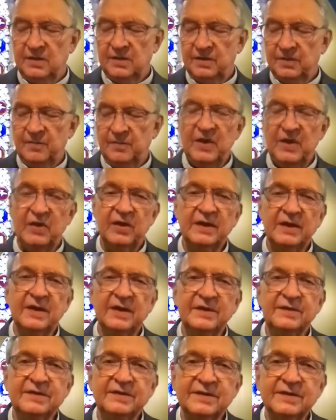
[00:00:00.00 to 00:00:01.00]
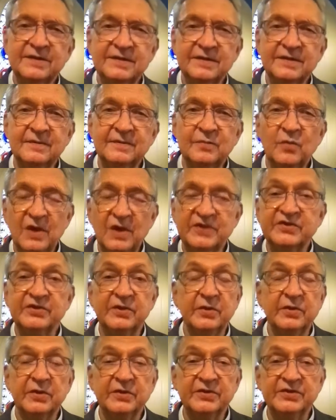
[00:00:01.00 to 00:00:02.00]
Americans,
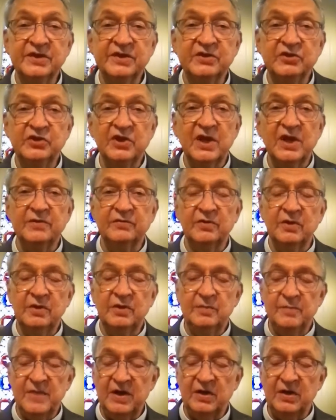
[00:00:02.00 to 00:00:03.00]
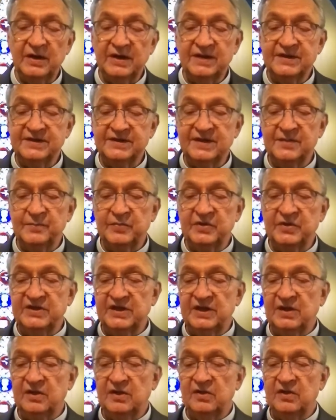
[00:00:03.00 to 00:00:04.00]
Westerners in general, Americans in
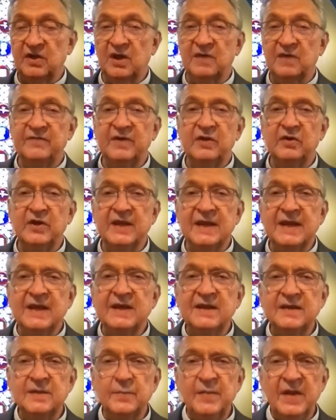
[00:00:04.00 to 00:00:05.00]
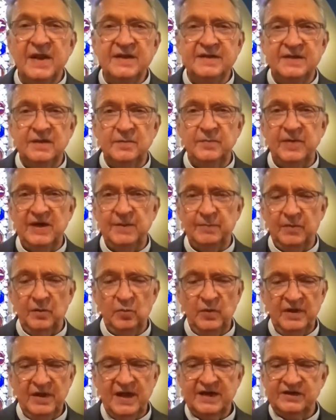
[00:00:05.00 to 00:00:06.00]
particular, are very independent people.
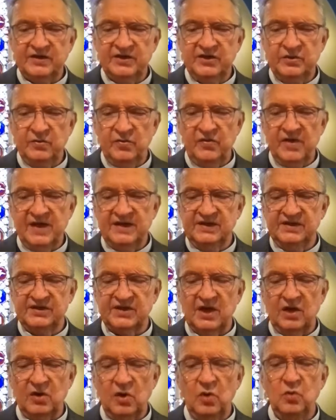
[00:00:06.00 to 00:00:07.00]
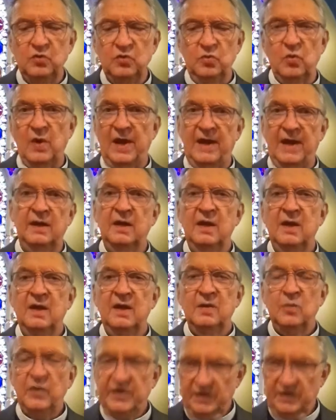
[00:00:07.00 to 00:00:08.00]
We like to do things our own way.
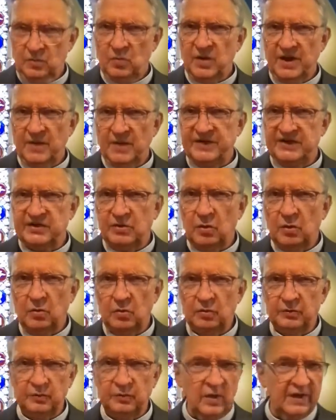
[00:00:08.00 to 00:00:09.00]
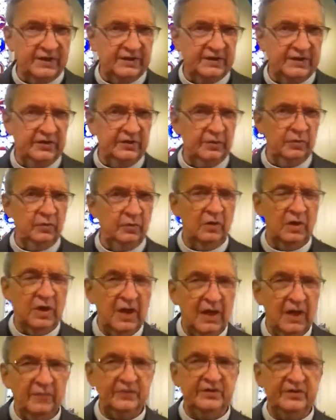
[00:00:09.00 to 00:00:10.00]
We don't want to be told what to do or
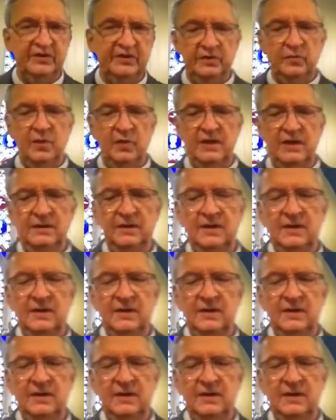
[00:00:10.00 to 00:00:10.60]
how to do it.